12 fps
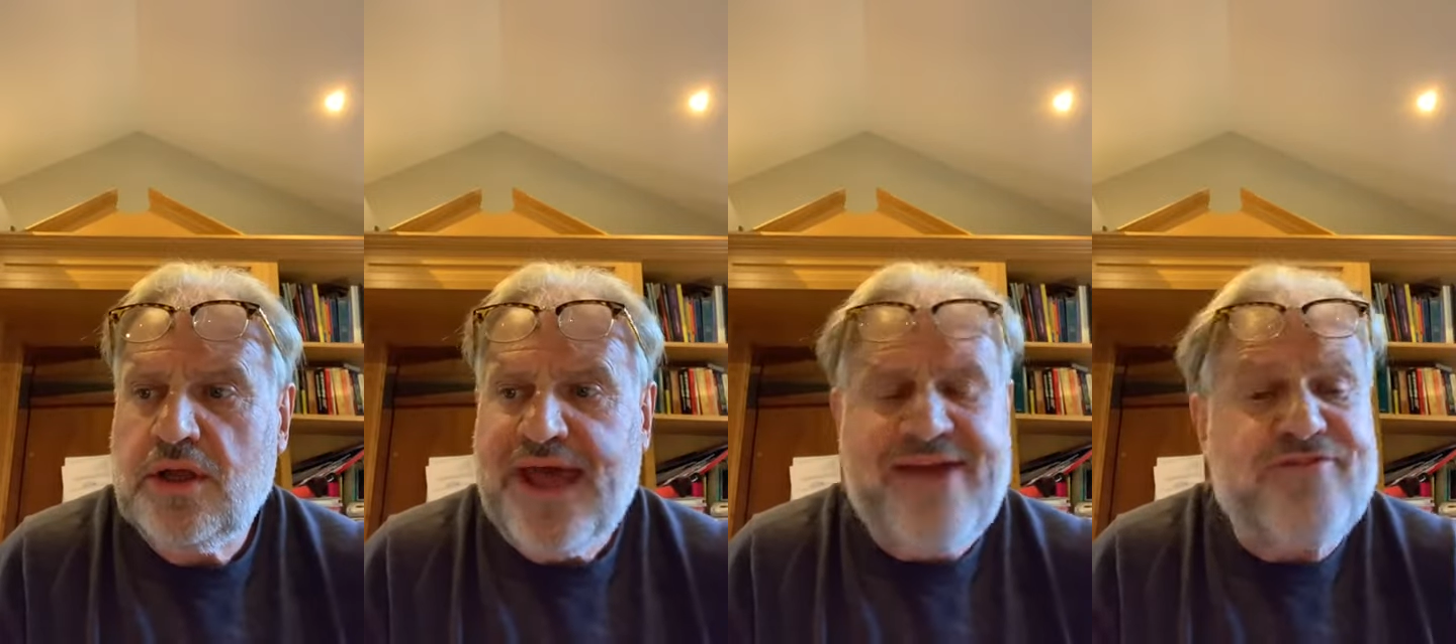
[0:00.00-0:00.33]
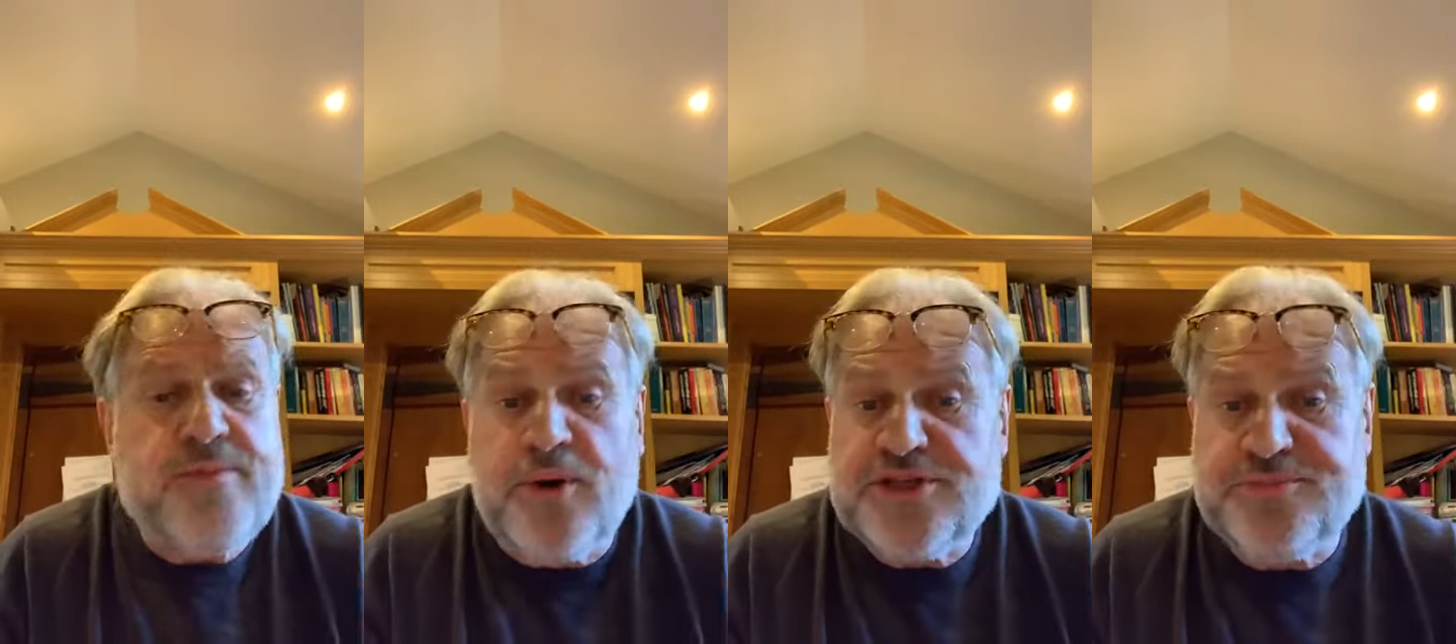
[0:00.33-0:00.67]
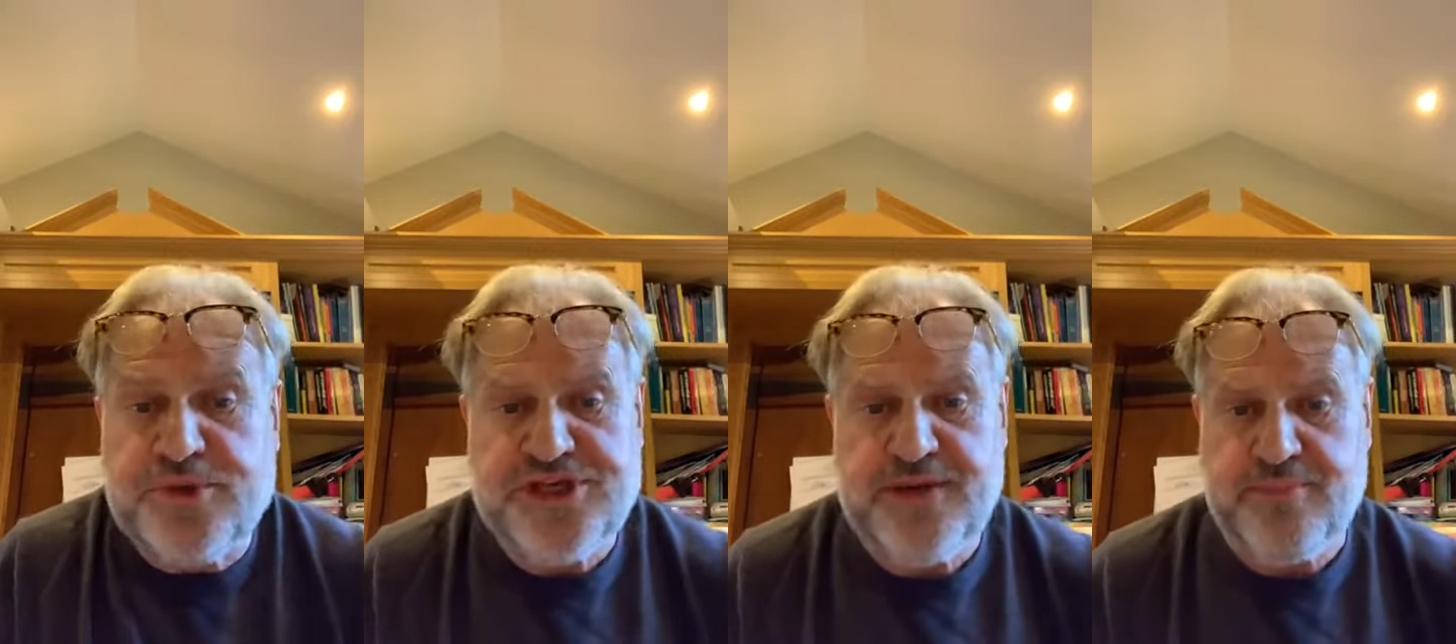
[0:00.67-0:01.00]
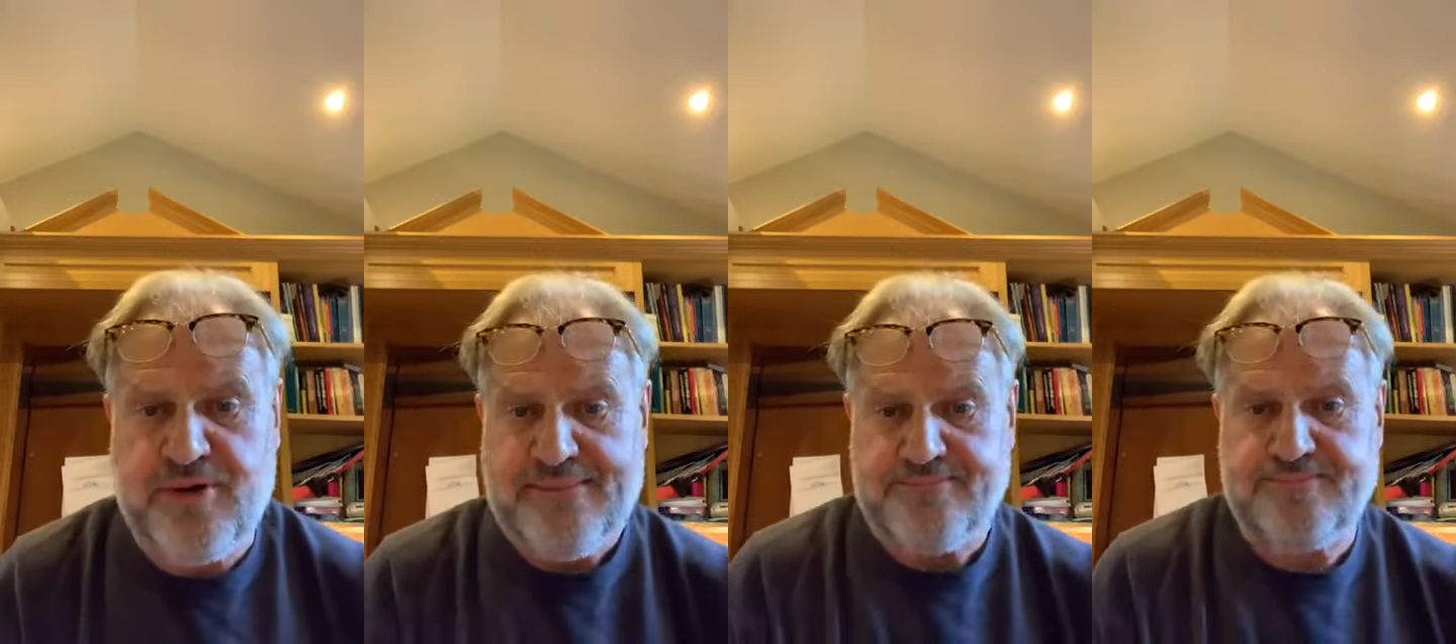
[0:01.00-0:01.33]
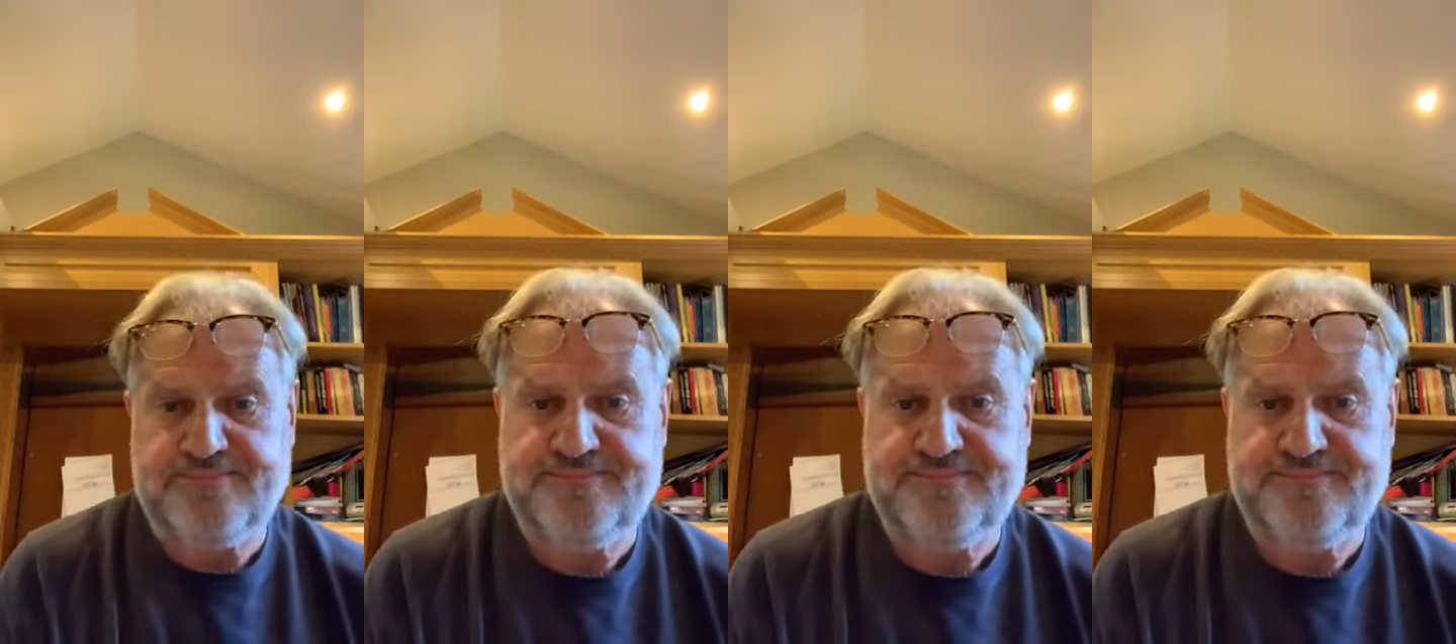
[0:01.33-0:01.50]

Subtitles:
everybody's pushing a pram.